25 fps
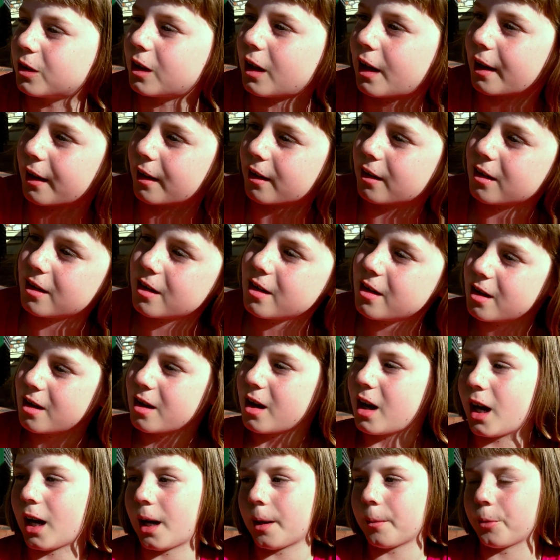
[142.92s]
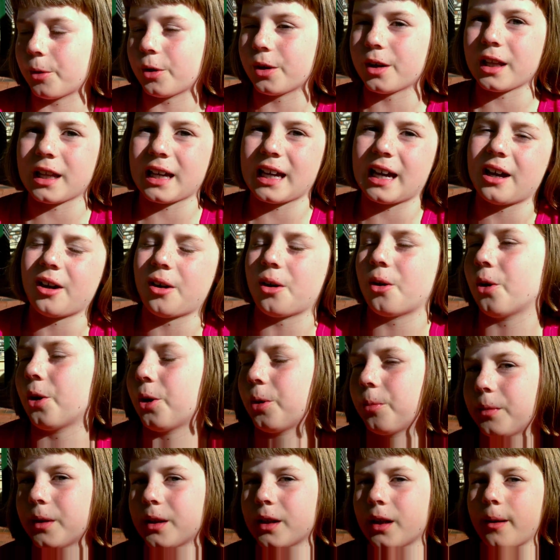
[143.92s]
like I'm already at
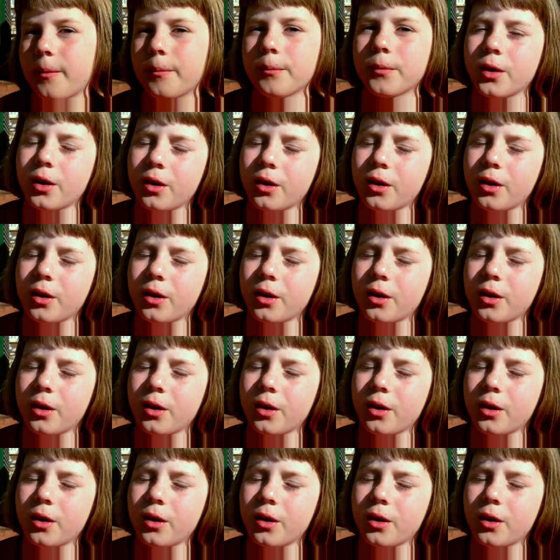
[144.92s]
home and I'm